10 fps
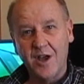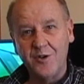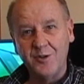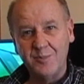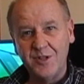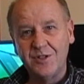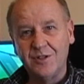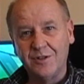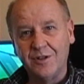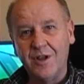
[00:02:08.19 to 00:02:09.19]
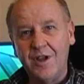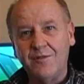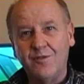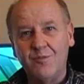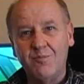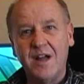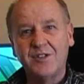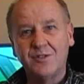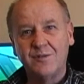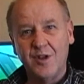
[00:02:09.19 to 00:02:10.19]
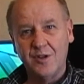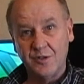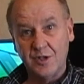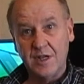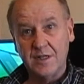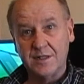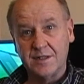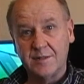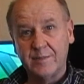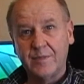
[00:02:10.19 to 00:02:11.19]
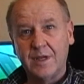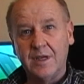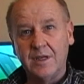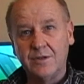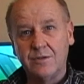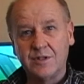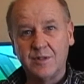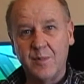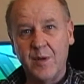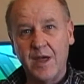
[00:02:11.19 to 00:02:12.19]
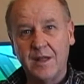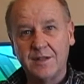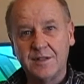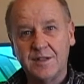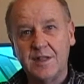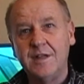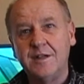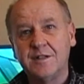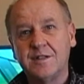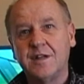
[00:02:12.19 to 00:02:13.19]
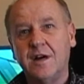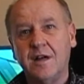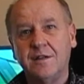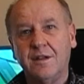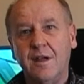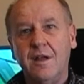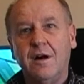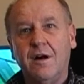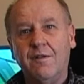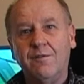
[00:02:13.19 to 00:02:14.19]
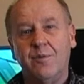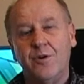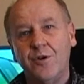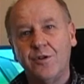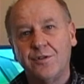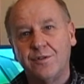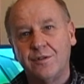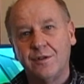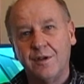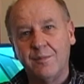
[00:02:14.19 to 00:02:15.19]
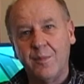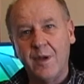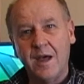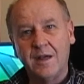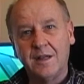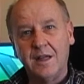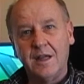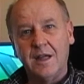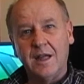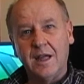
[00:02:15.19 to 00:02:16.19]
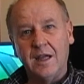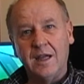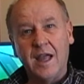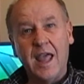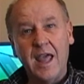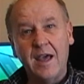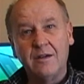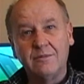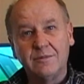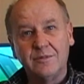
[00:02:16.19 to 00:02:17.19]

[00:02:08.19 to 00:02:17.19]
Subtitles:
own admission for much of those years. He talks about the seedier side of Perth, about how